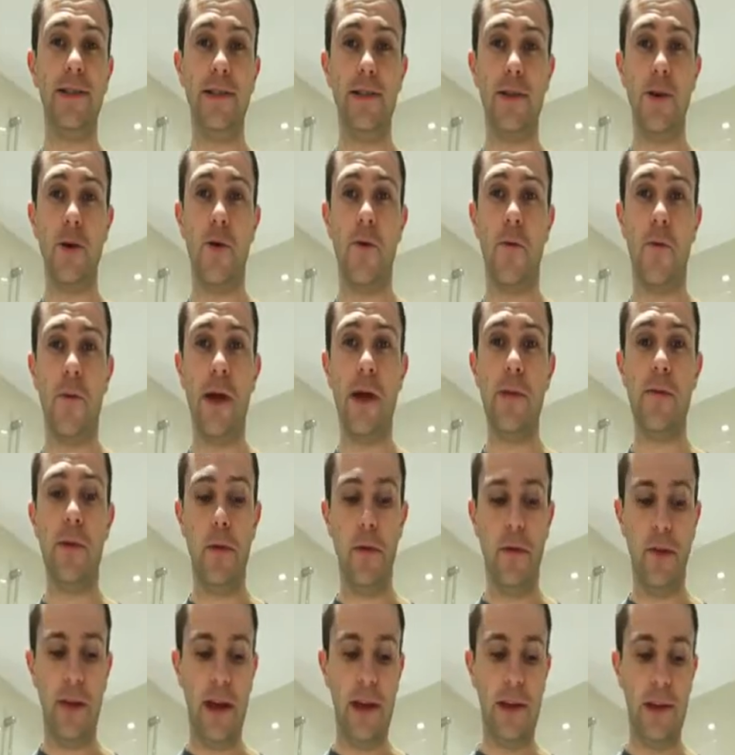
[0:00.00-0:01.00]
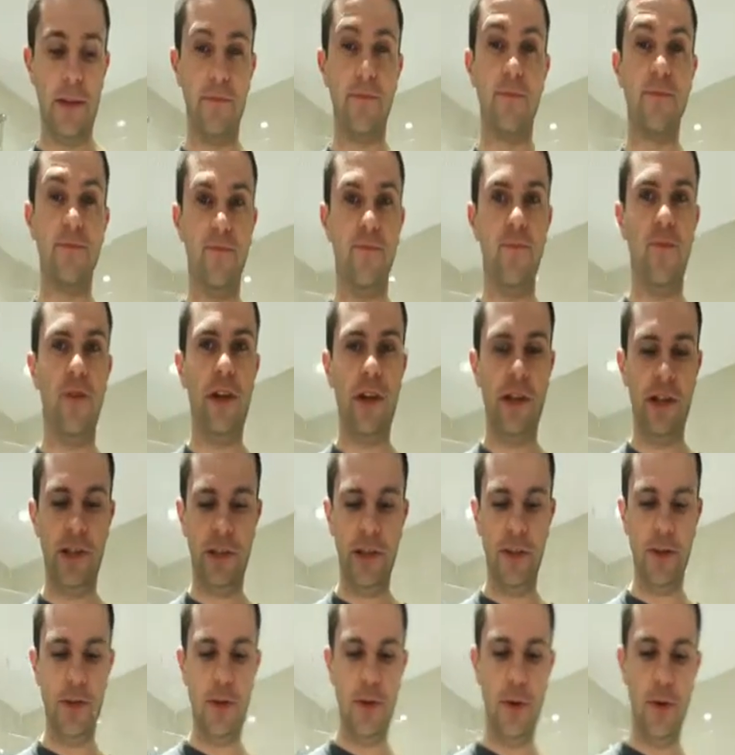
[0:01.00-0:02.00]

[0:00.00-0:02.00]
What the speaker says: to do a reboot, they really should